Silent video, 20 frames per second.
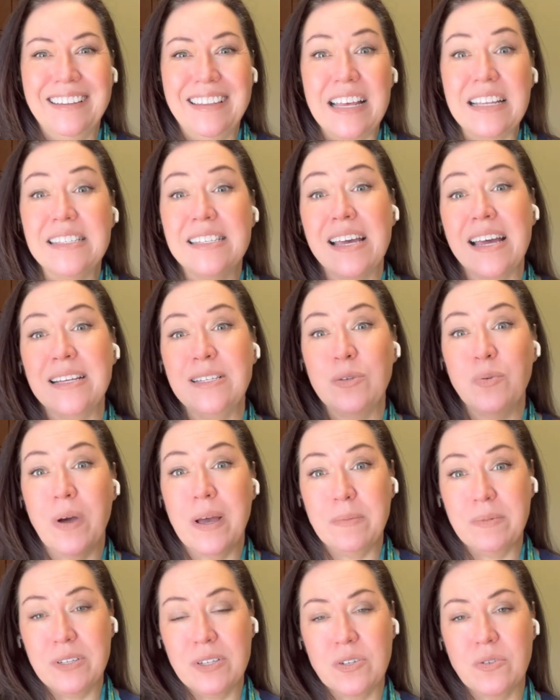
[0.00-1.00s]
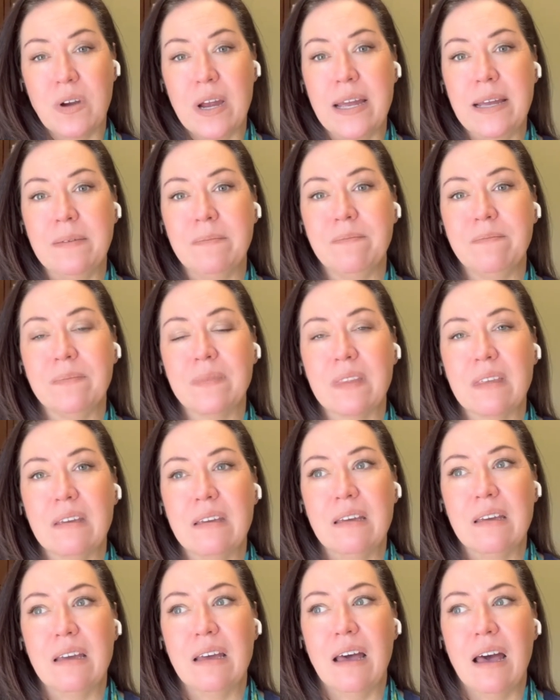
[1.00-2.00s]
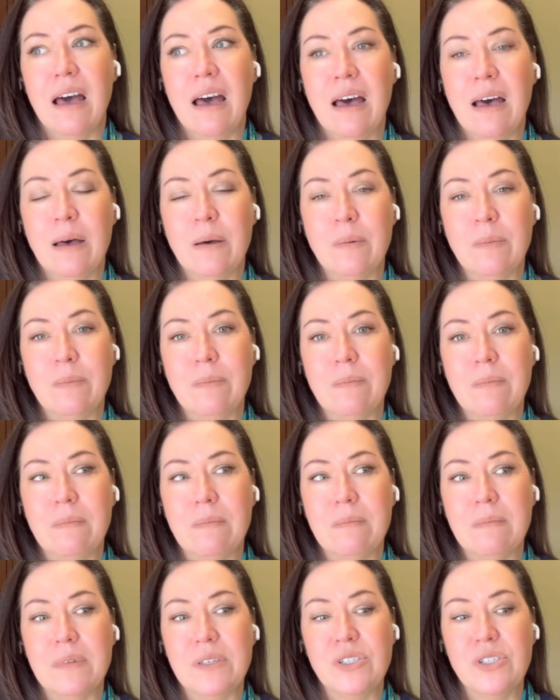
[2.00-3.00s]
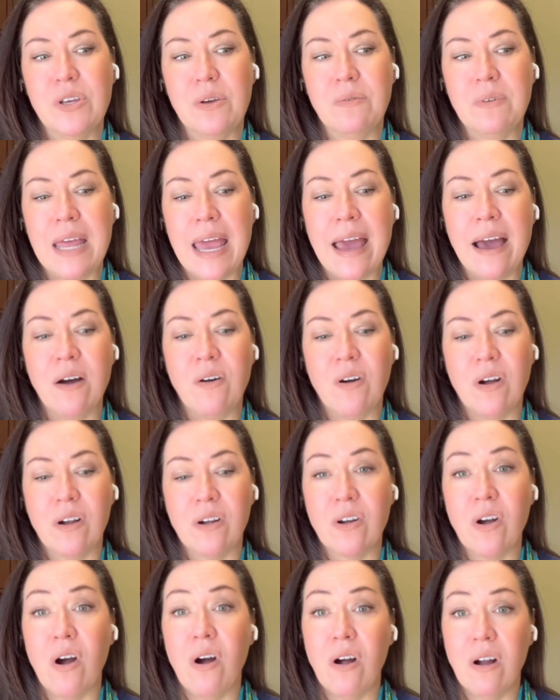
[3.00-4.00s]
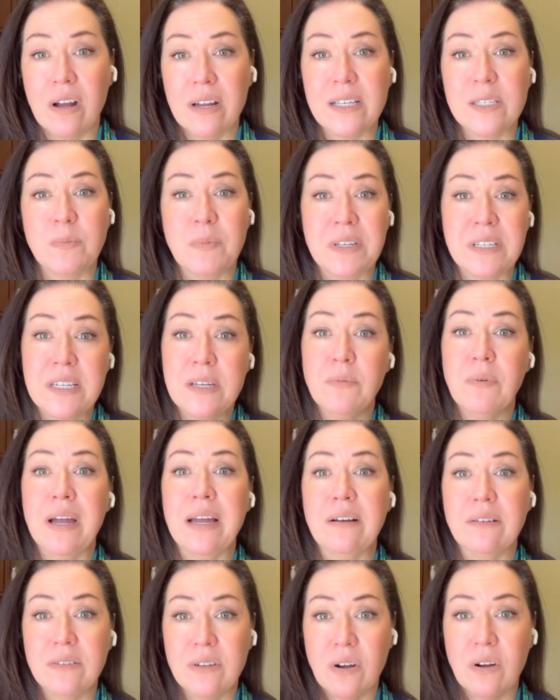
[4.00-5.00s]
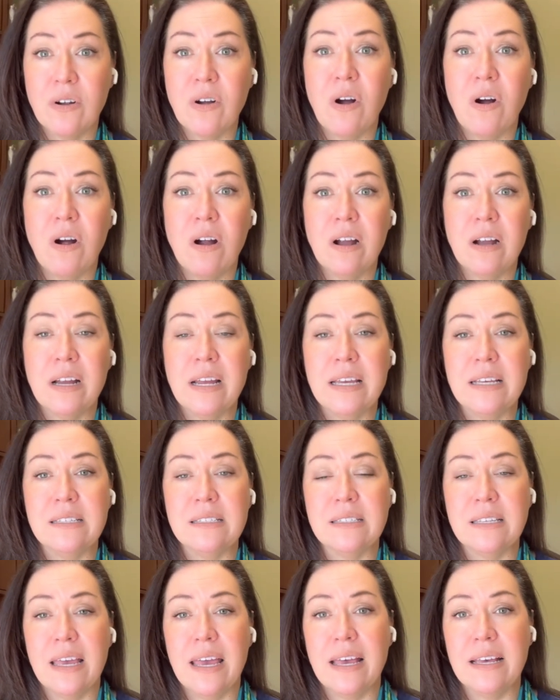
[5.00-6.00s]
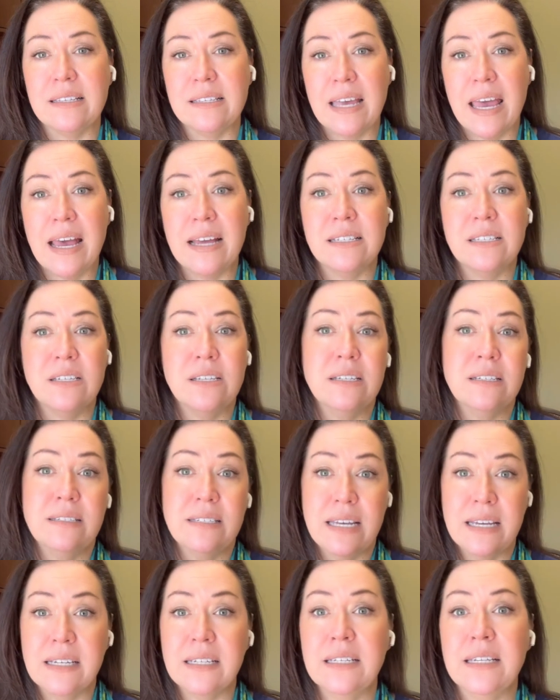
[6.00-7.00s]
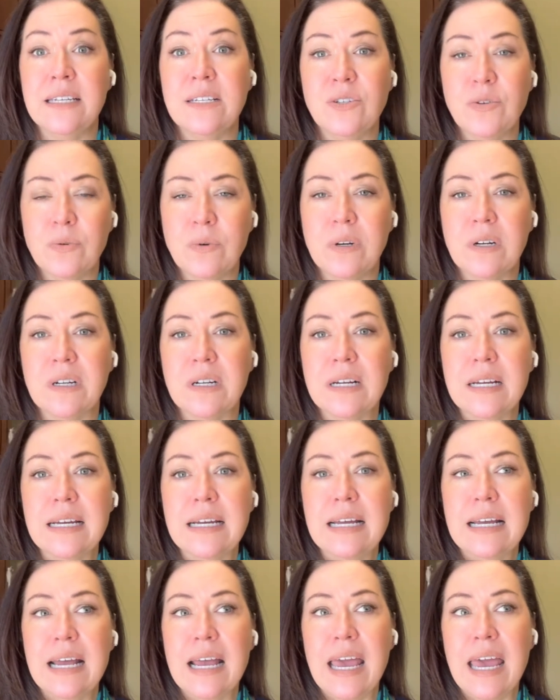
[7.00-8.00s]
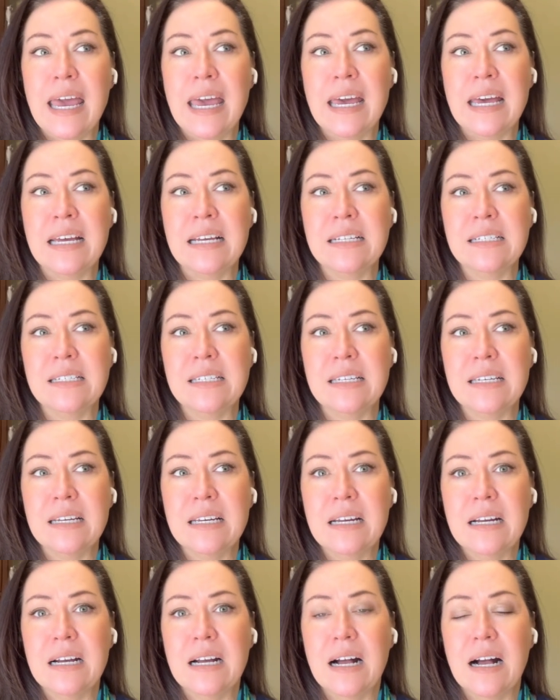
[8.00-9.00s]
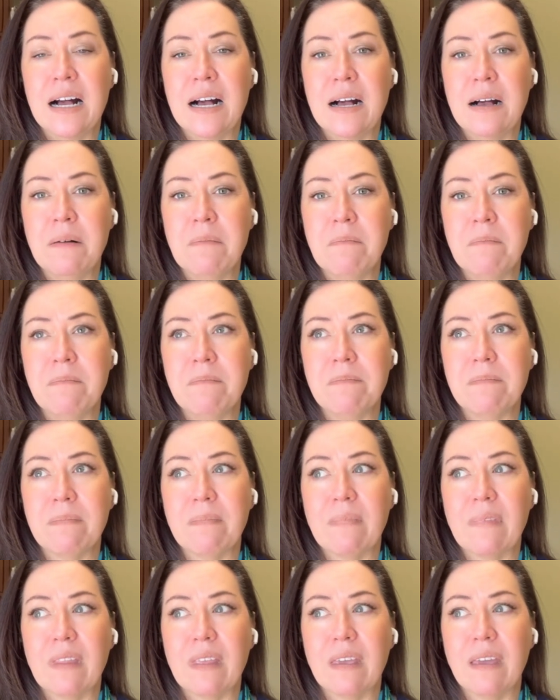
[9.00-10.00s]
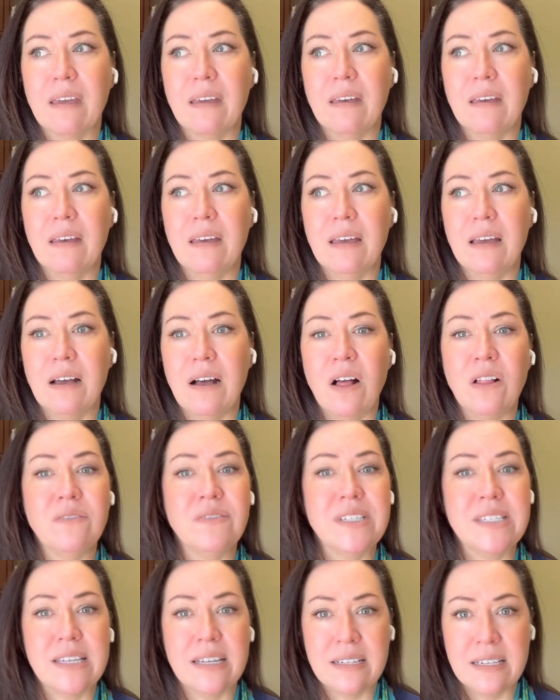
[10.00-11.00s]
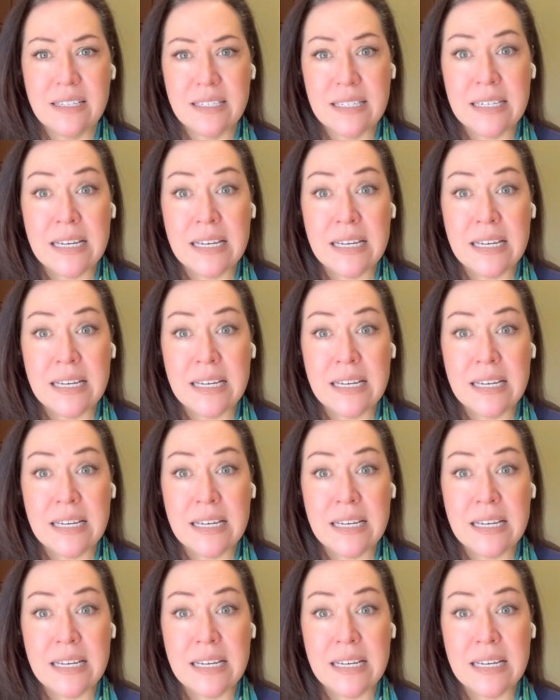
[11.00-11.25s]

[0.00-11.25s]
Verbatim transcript: that sideswipes us, right? Um, so now our car has been derailed. Our car has, has had to take a detour. And um, all of a sudden it's